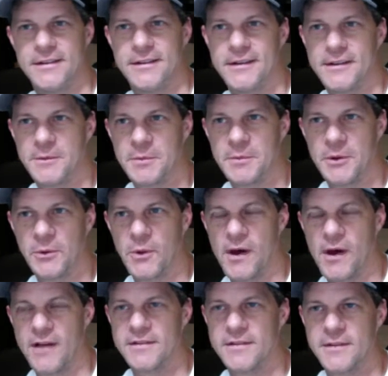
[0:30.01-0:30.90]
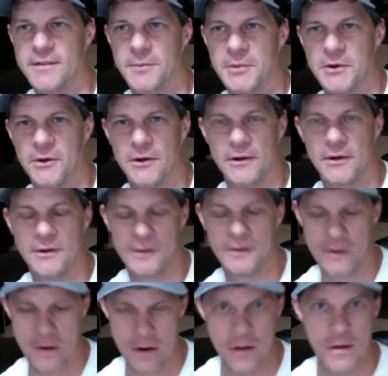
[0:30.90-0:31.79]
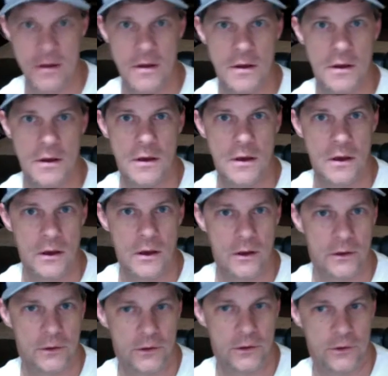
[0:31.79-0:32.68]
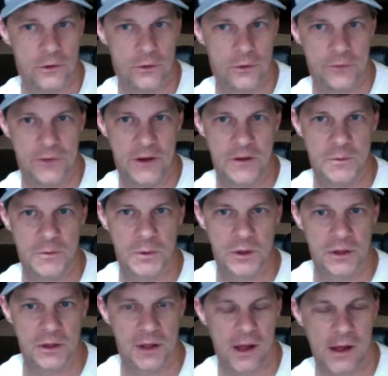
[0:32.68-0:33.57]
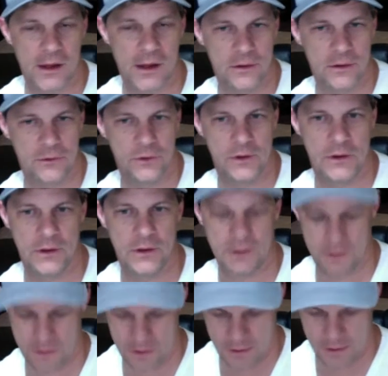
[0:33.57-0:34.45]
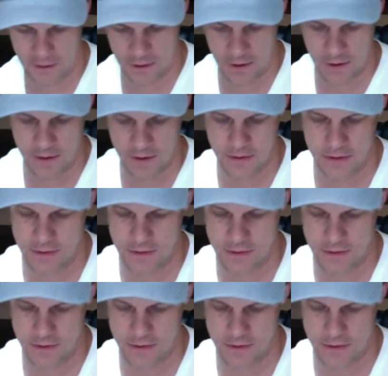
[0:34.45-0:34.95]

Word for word: It's been a while since I've been on to do a Facebook Live, and uh,